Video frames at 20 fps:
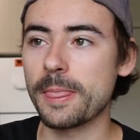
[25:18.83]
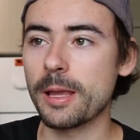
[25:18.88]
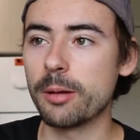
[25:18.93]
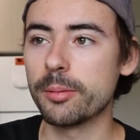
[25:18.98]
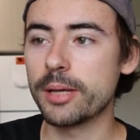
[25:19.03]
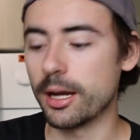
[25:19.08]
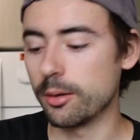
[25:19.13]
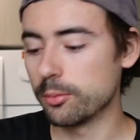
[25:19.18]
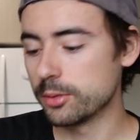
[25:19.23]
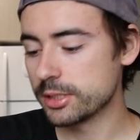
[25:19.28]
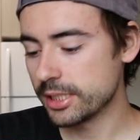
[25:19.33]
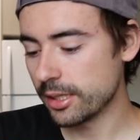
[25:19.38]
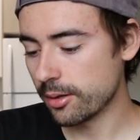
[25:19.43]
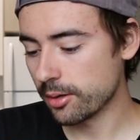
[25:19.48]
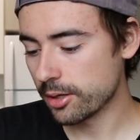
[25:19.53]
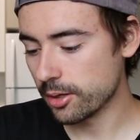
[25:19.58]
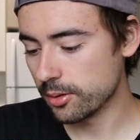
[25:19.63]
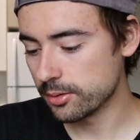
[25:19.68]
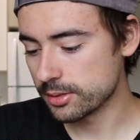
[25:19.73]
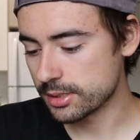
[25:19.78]
But yeah, we'll see how
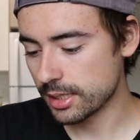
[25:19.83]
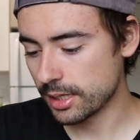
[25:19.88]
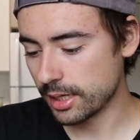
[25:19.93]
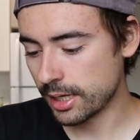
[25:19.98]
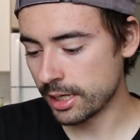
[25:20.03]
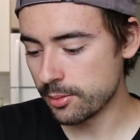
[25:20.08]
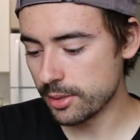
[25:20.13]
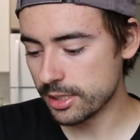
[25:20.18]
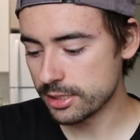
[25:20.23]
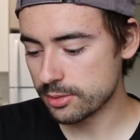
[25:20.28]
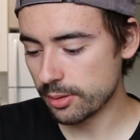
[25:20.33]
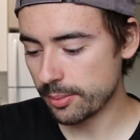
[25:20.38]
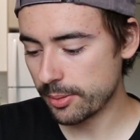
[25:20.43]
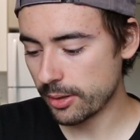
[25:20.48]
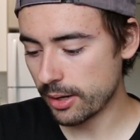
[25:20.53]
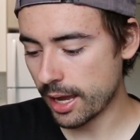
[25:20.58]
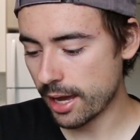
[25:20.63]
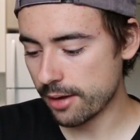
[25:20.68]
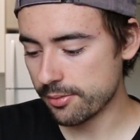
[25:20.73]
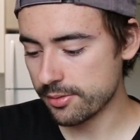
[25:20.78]
it goes. Anyways, we're
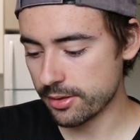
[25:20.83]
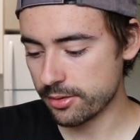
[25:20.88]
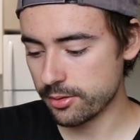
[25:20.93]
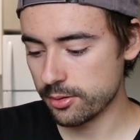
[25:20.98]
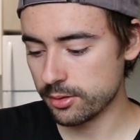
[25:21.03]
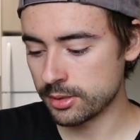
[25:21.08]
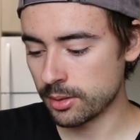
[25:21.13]
about halfway through,